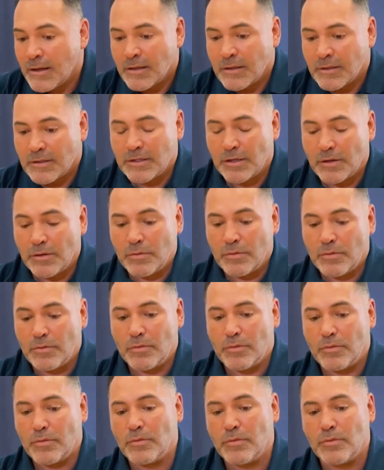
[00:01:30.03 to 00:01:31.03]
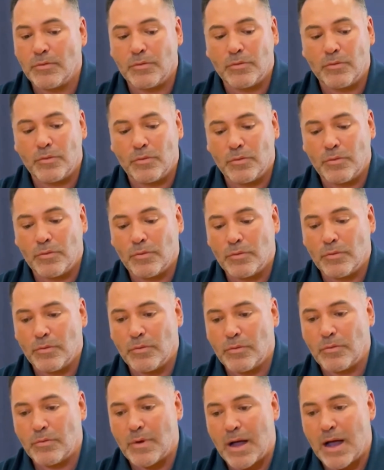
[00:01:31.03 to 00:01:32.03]
So,
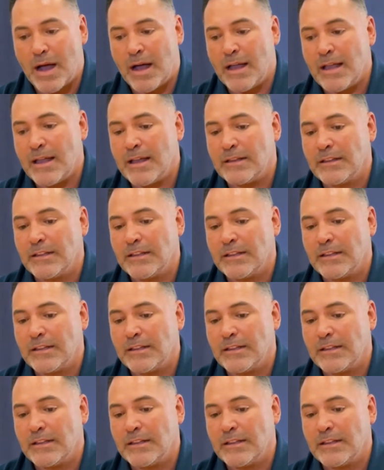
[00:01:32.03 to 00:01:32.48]
I